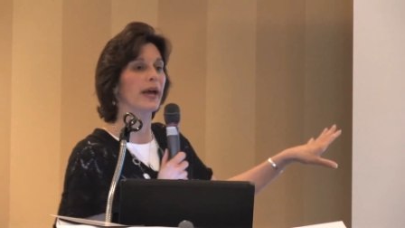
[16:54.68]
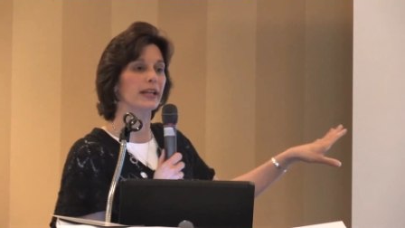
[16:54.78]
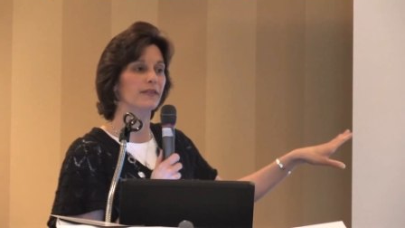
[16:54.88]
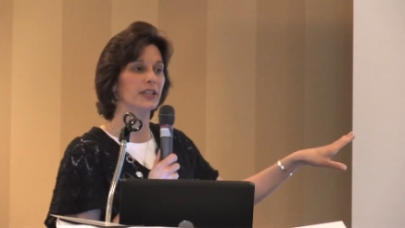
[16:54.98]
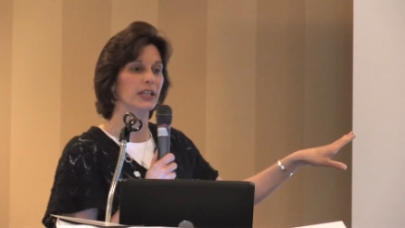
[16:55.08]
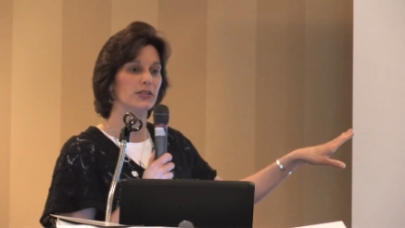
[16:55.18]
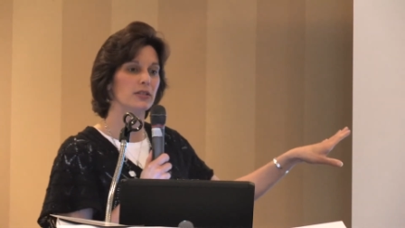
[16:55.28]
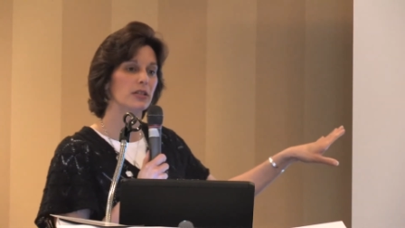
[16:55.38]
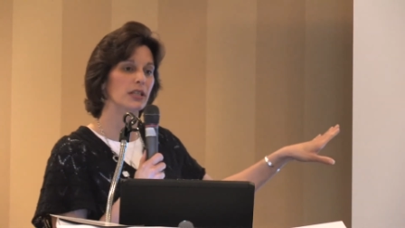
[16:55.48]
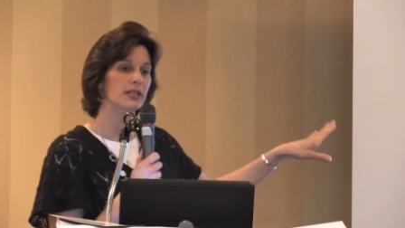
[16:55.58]

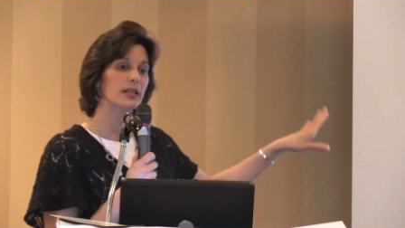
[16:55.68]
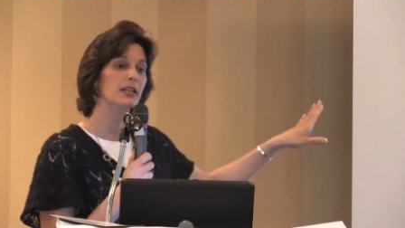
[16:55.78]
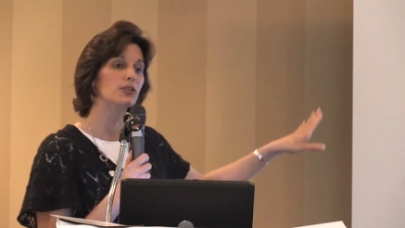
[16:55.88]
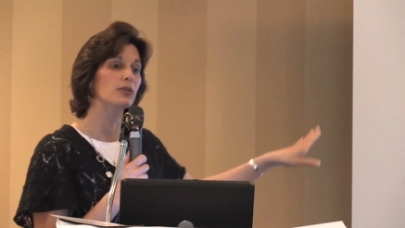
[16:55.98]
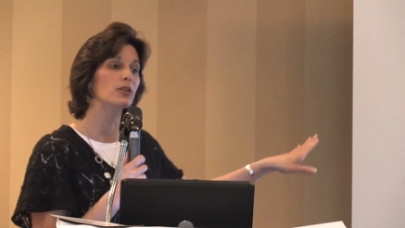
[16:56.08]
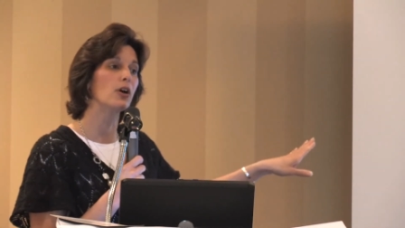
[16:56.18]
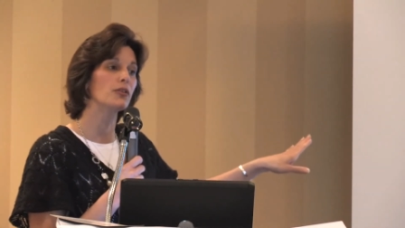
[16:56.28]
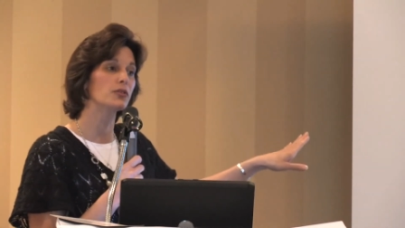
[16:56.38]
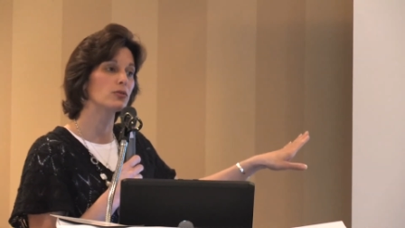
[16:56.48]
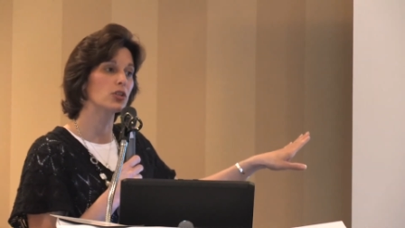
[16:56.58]
magnifications, like I said, and you can
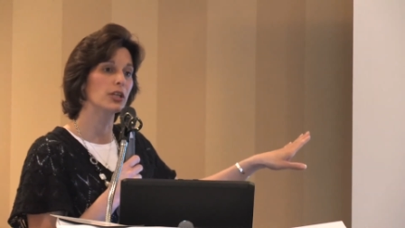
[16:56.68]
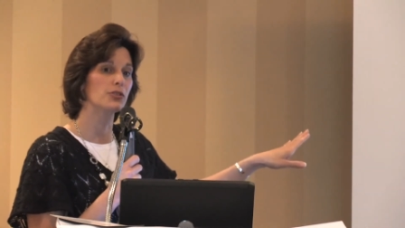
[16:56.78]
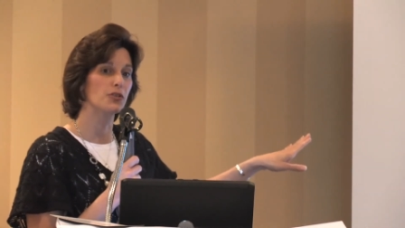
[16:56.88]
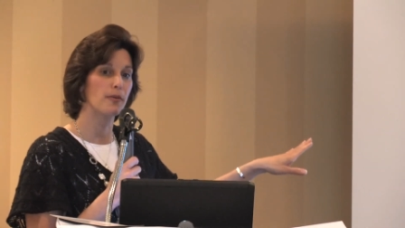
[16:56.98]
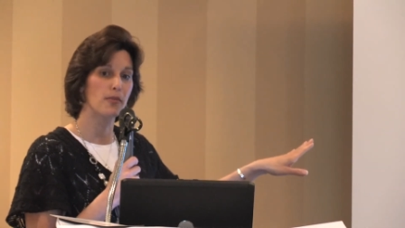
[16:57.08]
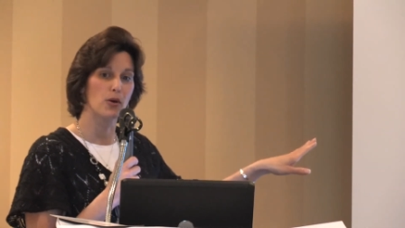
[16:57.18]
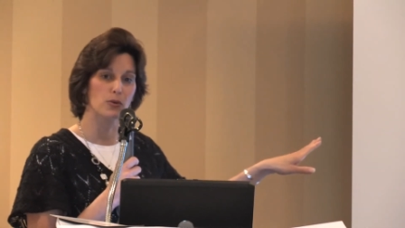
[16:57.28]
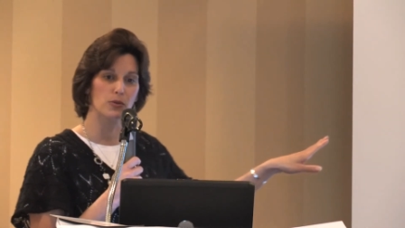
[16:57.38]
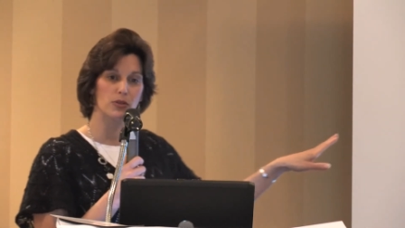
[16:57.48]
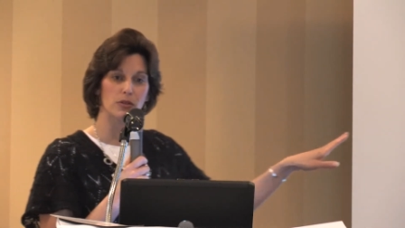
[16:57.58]
also change the
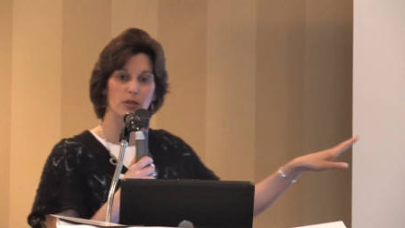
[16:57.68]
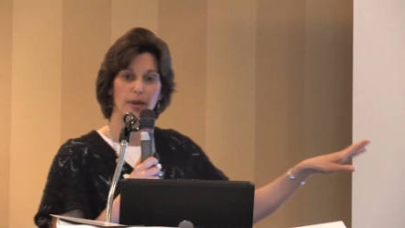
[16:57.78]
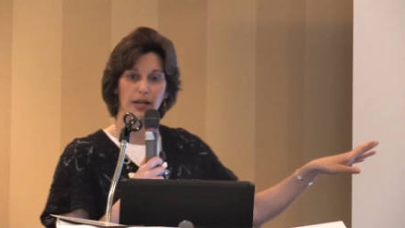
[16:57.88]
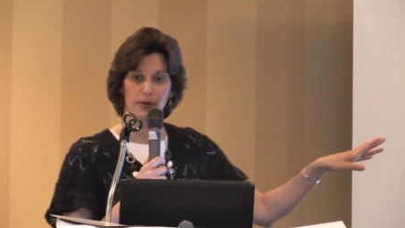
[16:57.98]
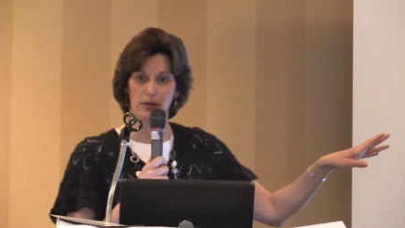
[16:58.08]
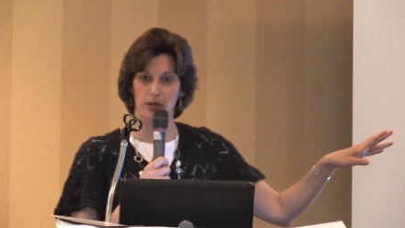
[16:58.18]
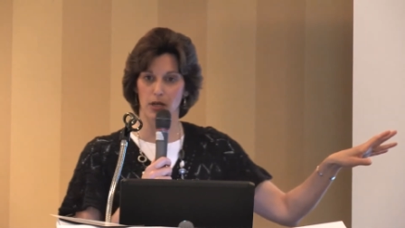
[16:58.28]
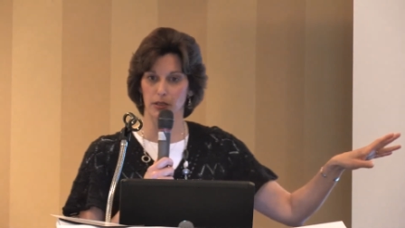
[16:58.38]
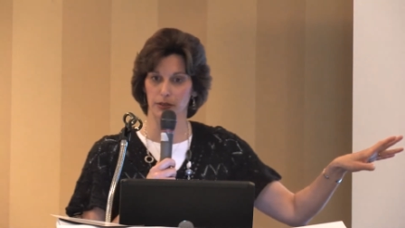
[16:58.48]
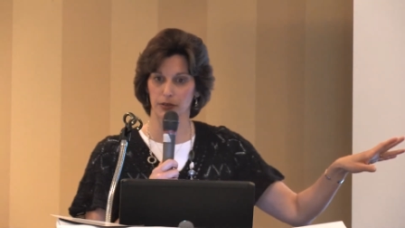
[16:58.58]
modes, the background
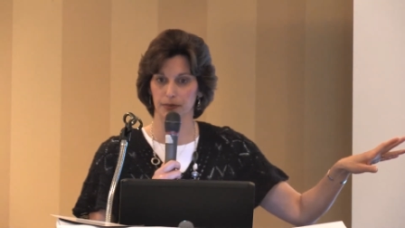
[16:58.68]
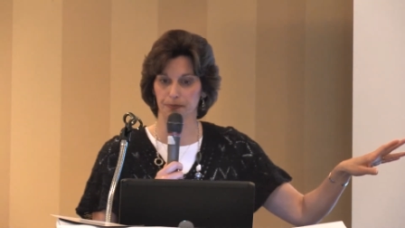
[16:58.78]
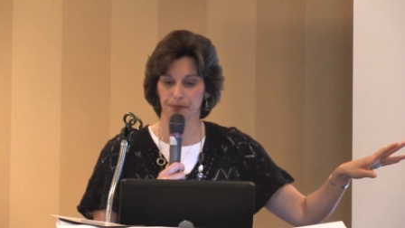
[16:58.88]
colors.